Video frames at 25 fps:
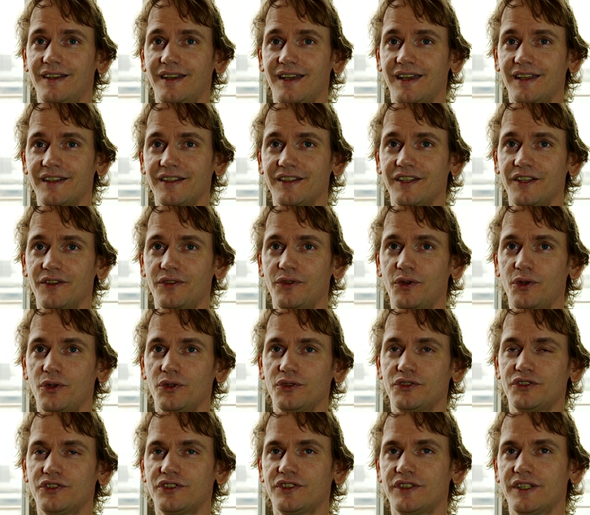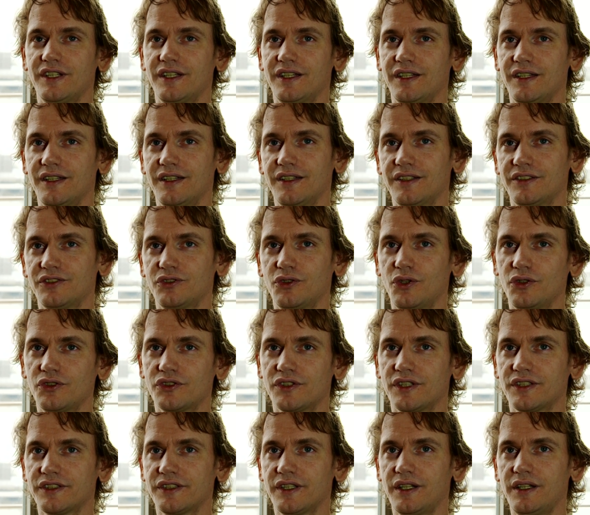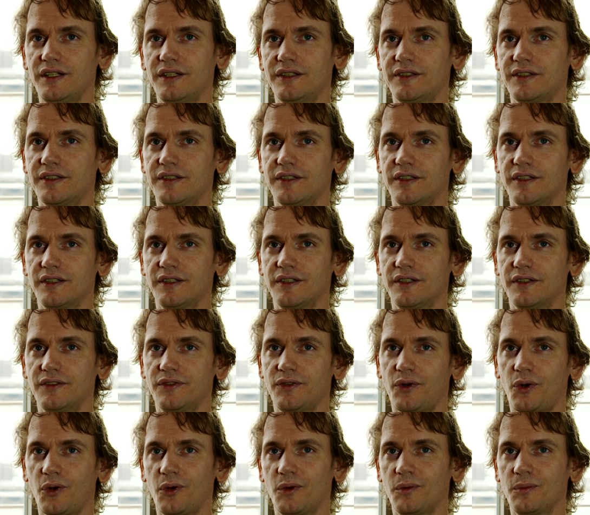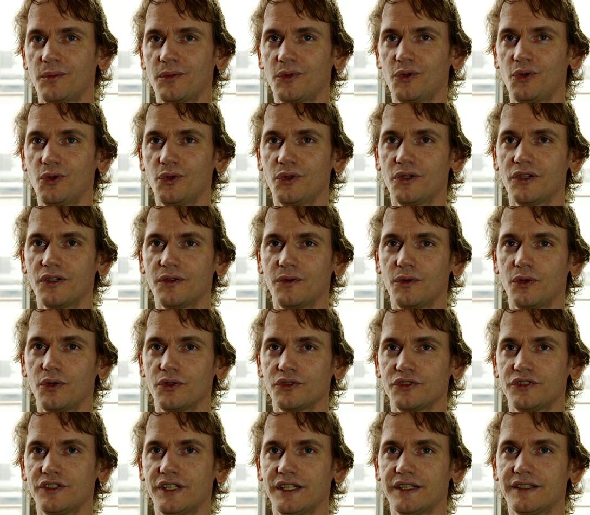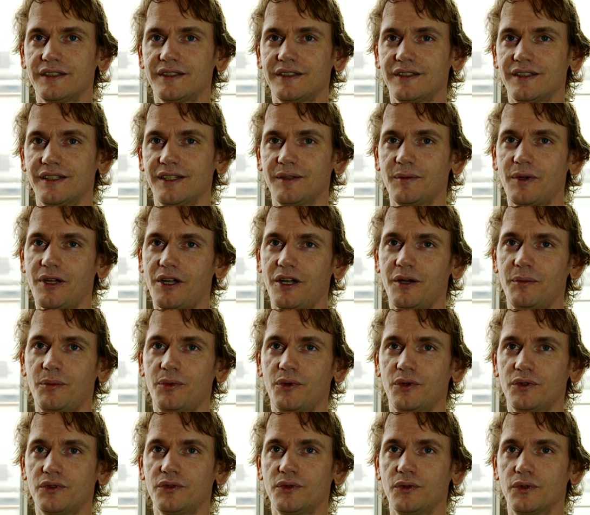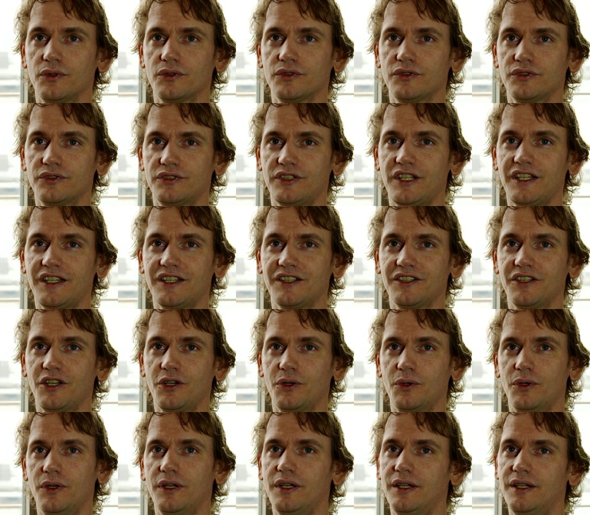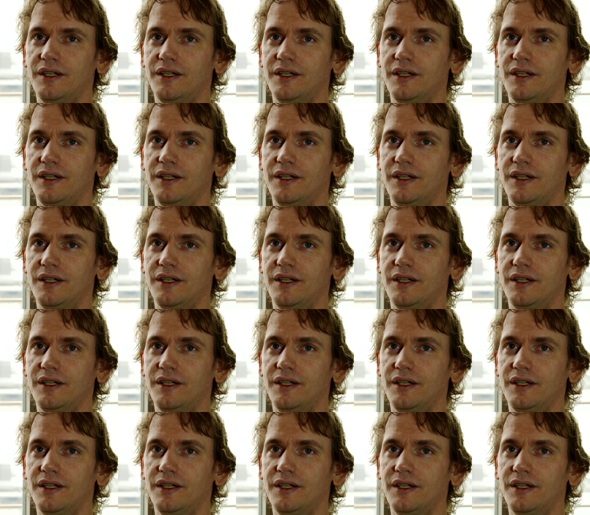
And the first search result from Google was that Megaupload was taken down.